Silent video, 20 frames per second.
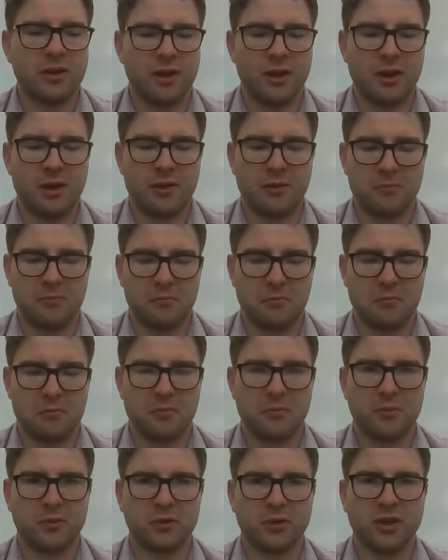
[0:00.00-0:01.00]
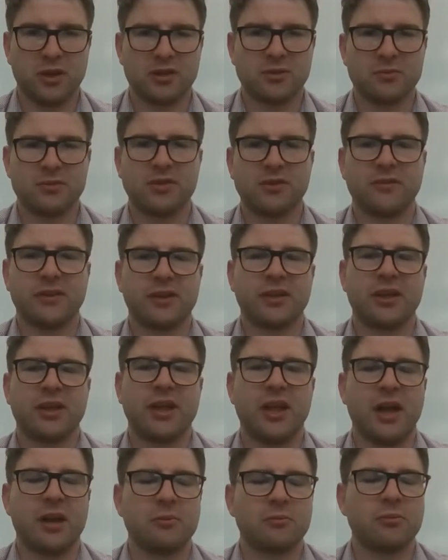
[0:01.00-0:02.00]
looking
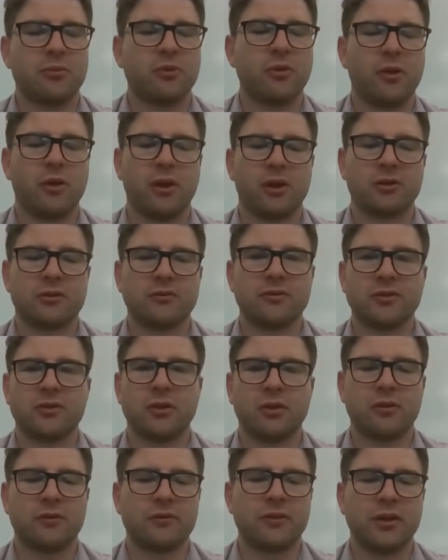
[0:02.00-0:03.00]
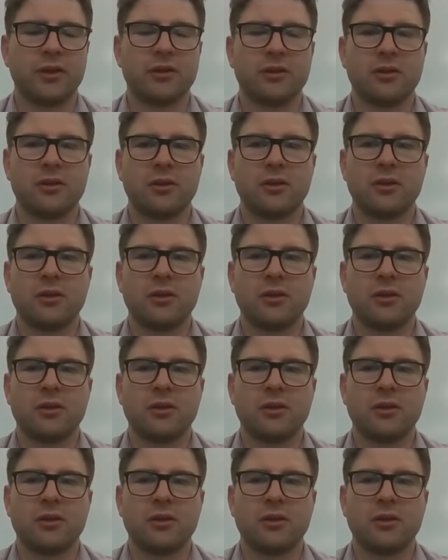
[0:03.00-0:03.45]
specifically at product photography.